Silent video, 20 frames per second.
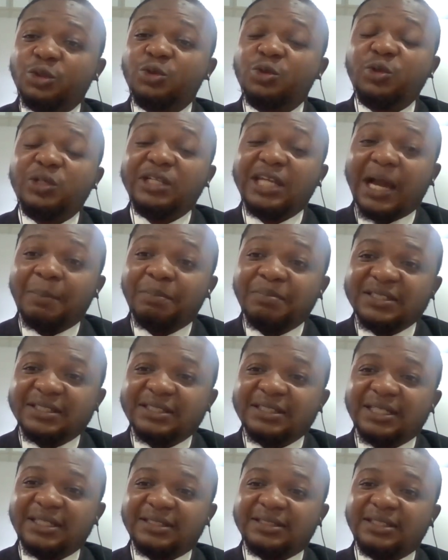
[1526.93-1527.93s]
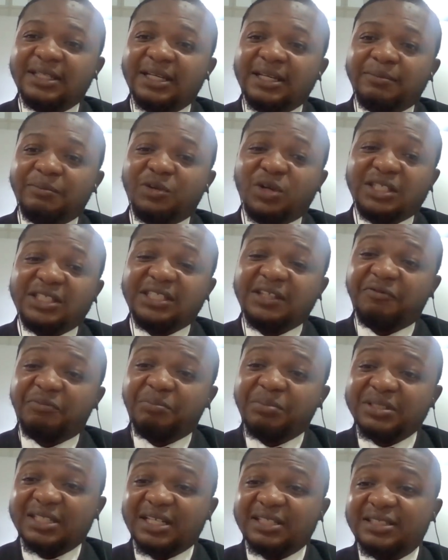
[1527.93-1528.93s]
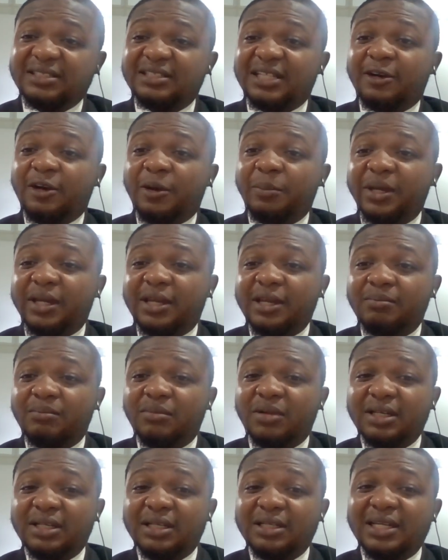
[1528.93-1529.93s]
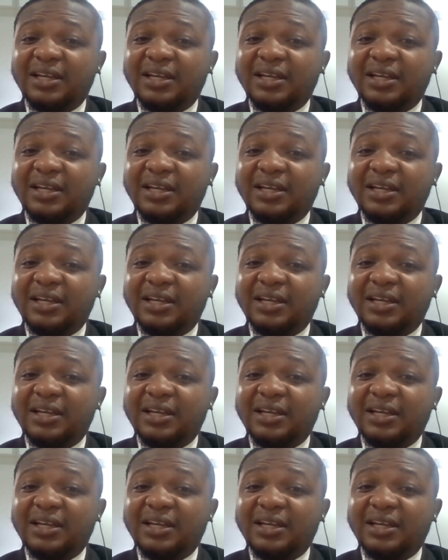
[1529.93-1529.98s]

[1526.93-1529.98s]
to do their business. Mm. Because if businesses are not making money,